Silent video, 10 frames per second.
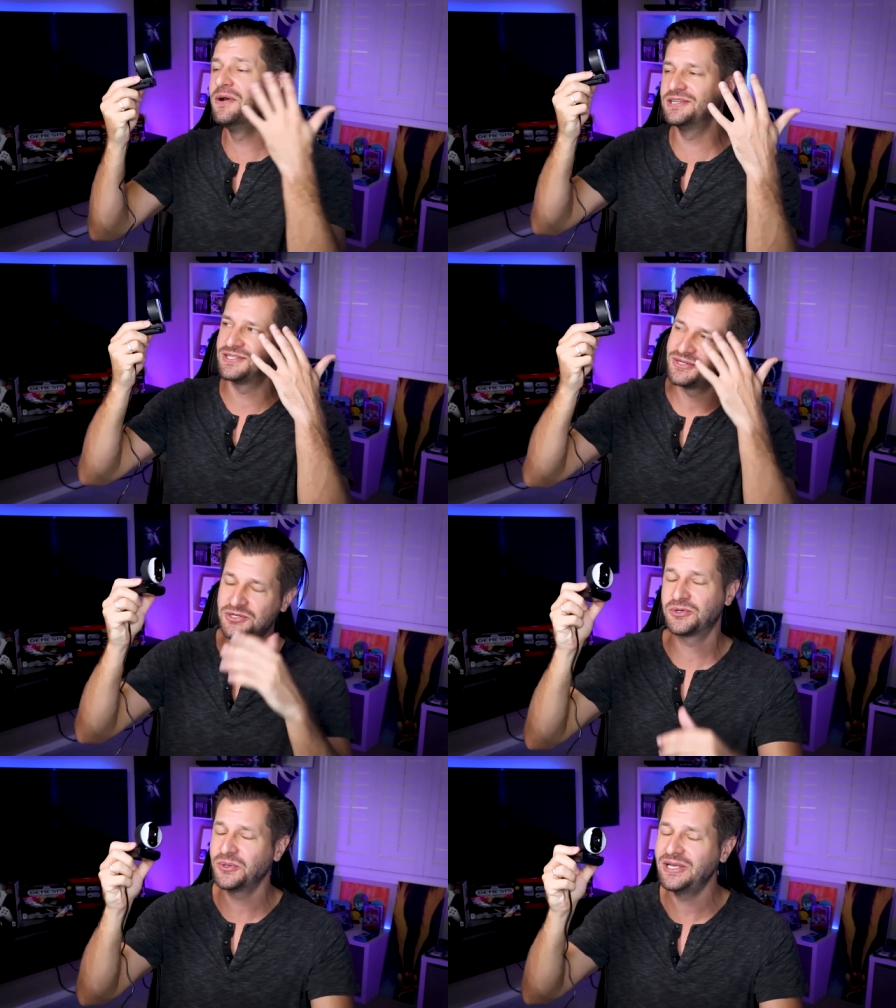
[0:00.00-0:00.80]
I was
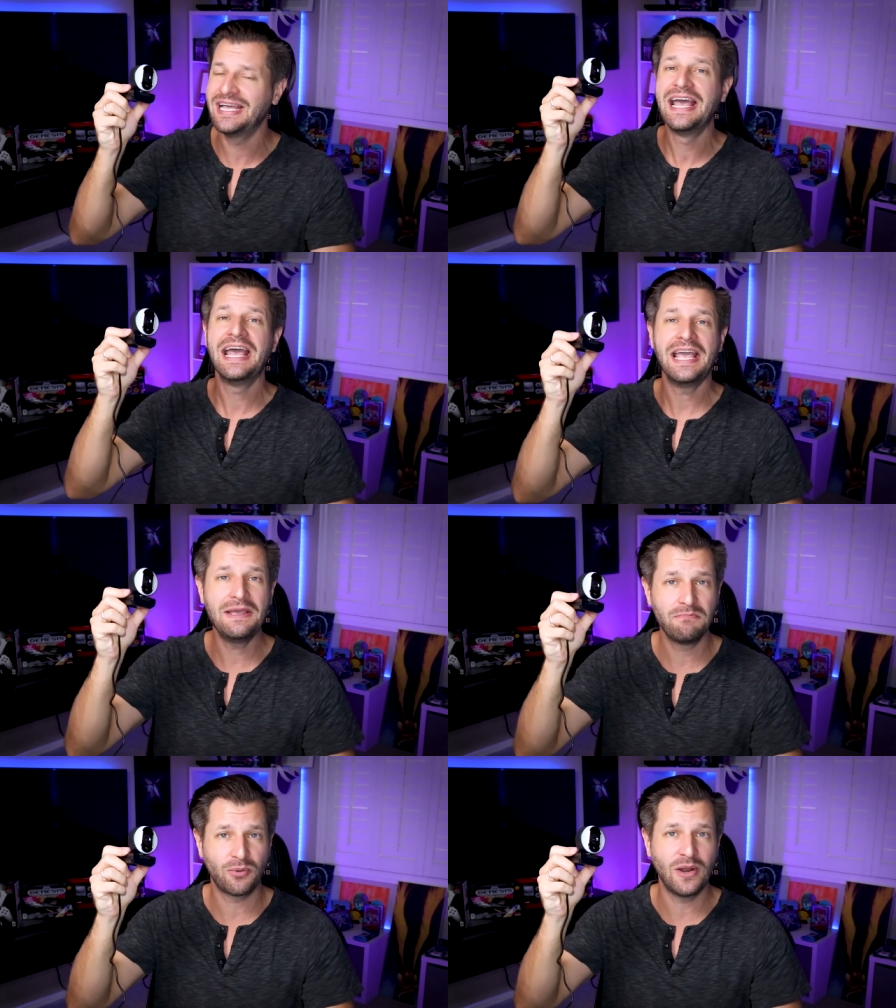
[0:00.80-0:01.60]
truly
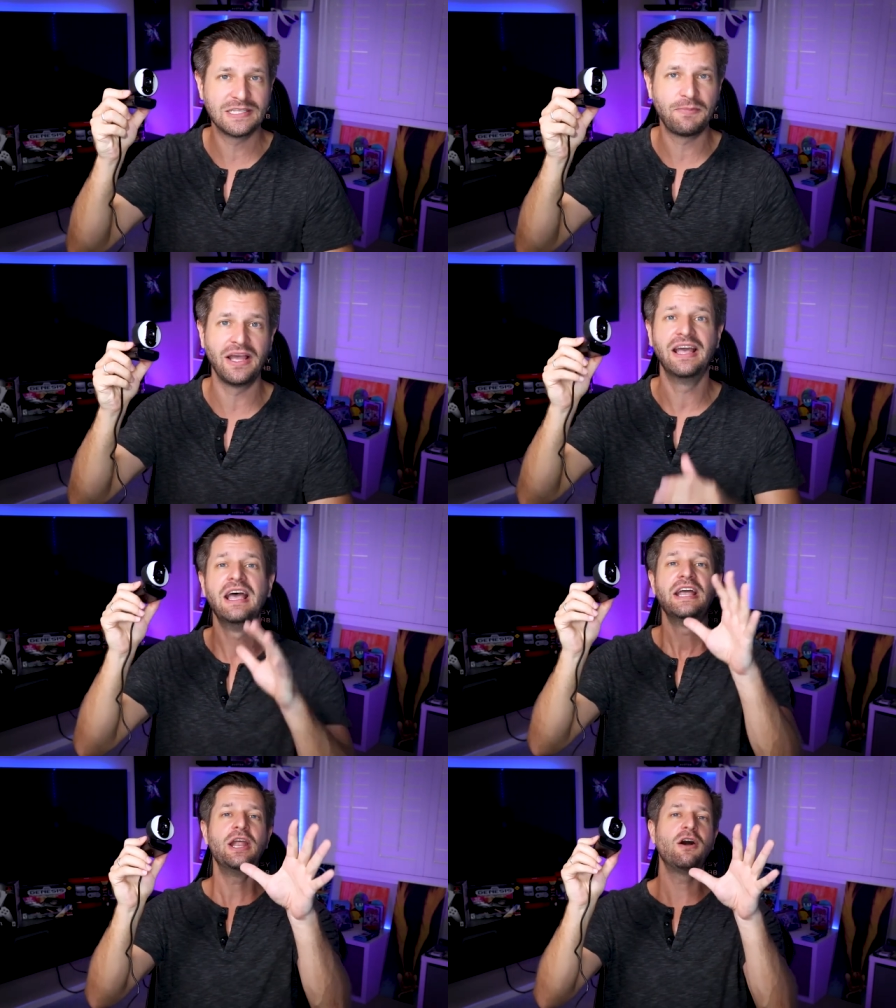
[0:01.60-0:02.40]
impressed by it.
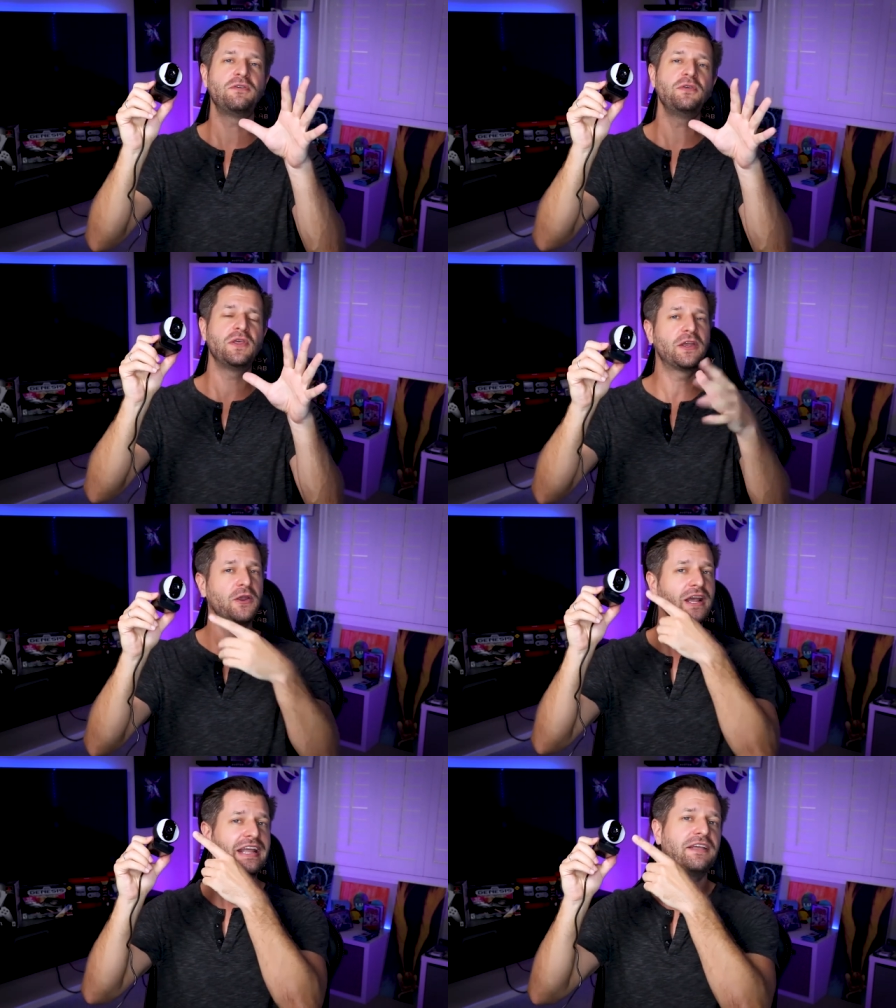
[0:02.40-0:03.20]
Now, if you think
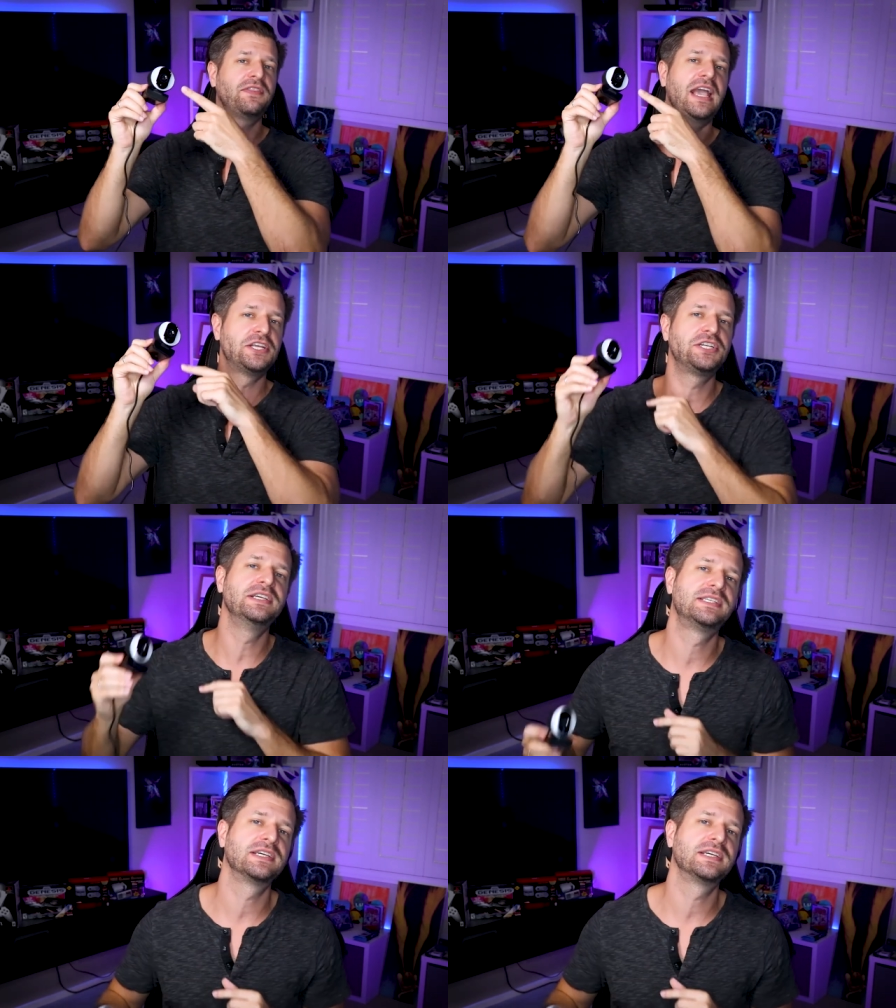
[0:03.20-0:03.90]
you're gonna get the HD